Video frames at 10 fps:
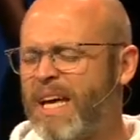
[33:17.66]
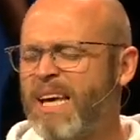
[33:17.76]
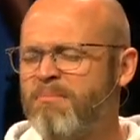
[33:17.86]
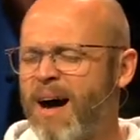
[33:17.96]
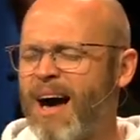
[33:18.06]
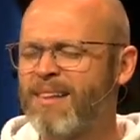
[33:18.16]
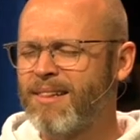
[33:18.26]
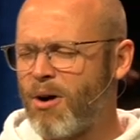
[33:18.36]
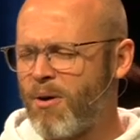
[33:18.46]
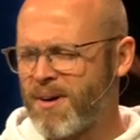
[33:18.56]
be my
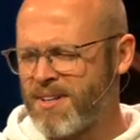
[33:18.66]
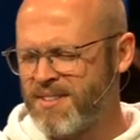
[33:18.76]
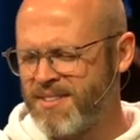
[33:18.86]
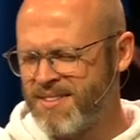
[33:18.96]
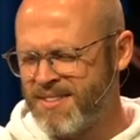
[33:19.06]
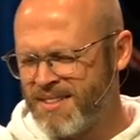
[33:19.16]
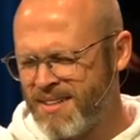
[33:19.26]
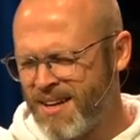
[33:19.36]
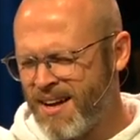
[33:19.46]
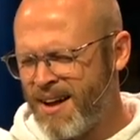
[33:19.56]
Lord,
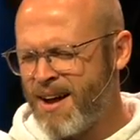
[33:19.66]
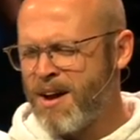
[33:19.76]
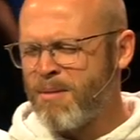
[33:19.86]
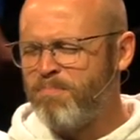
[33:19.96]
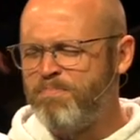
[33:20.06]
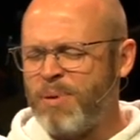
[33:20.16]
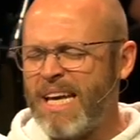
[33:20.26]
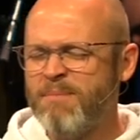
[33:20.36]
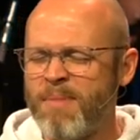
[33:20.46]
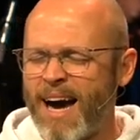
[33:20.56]

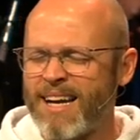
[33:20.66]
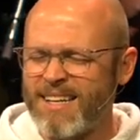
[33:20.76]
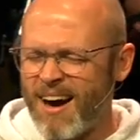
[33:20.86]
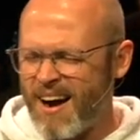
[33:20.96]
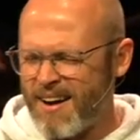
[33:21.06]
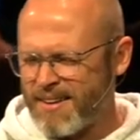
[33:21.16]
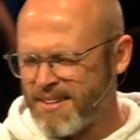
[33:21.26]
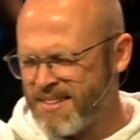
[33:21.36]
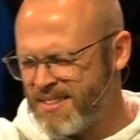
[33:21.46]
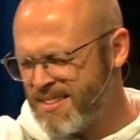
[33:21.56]
be my
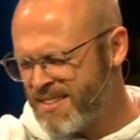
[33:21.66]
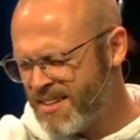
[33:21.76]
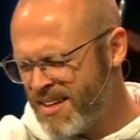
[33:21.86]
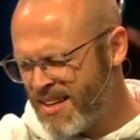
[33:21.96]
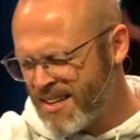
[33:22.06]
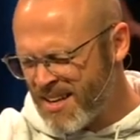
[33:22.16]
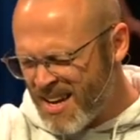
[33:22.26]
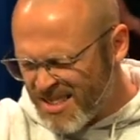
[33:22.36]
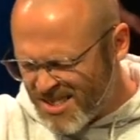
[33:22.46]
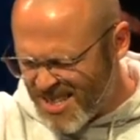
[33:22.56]
God,
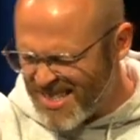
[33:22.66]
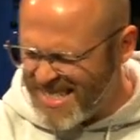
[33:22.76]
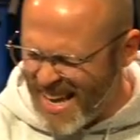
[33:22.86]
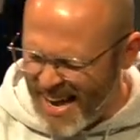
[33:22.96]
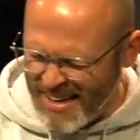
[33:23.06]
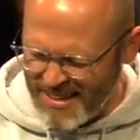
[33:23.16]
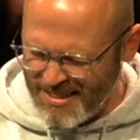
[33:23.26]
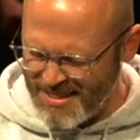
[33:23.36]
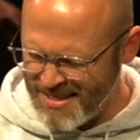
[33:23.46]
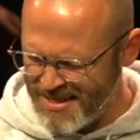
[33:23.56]
today,
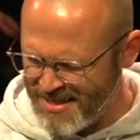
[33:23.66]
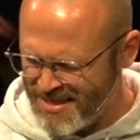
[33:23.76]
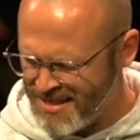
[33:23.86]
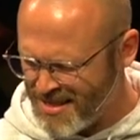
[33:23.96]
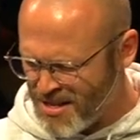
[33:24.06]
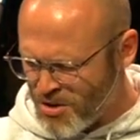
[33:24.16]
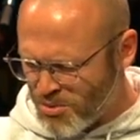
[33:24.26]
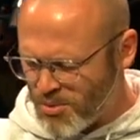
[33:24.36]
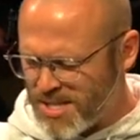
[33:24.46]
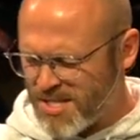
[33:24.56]

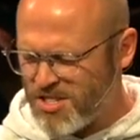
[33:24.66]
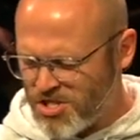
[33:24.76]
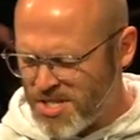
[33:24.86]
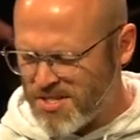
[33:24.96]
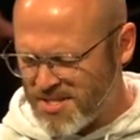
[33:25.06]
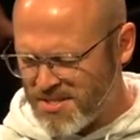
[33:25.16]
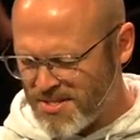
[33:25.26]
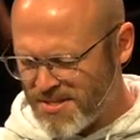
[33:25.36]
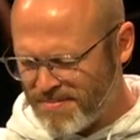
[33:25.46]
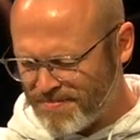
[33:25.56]
risen
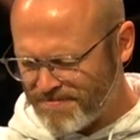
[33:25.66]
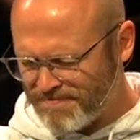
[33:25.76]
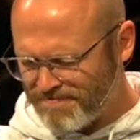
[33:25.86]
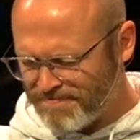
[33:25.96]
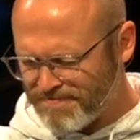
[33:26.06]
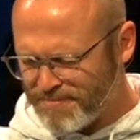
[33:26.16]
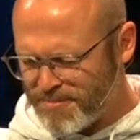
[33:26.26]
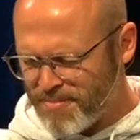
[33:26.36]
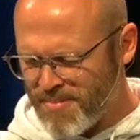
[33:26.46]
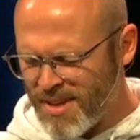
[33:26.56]
Jesus.
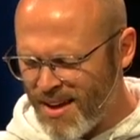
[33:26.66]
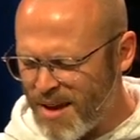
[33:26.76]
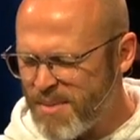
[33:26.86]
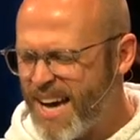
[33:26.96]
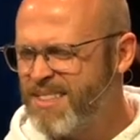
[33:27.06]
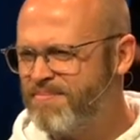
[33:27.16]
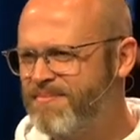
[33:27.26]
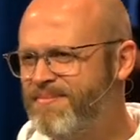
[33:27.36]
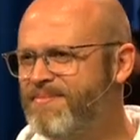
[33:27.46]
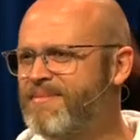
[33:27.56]
Amen.
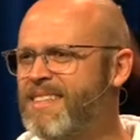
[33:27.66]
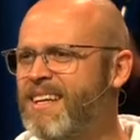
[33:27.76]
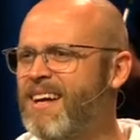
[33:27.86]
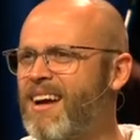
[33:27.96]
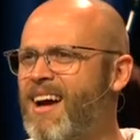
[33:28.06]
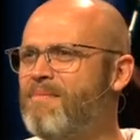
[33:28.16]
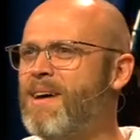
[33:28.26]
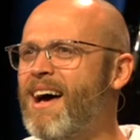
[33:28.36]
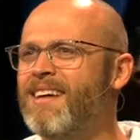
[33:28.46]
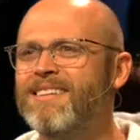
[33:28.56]

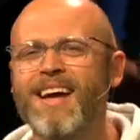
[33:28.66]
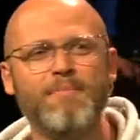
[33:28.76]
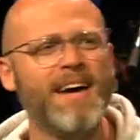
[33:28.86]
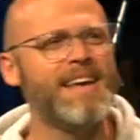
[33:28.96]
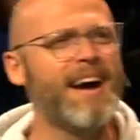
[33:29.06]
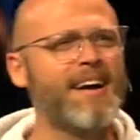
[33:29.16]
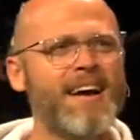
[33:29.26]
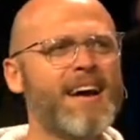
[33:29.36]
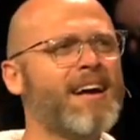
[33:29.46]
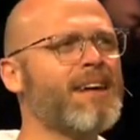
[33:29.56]
Amen. Amen. Yeah.
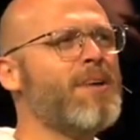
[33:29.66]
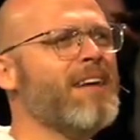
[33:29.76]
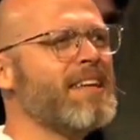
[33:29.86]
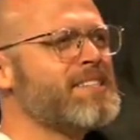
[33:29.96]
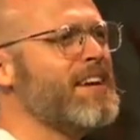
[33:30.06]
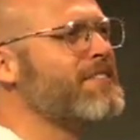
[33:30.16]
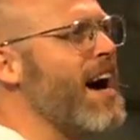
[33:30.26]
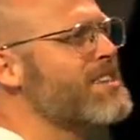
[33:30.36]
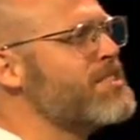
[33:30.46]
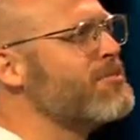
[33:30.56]
Come on. Let's give
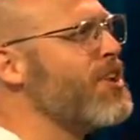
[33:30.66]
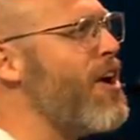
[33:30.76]
God some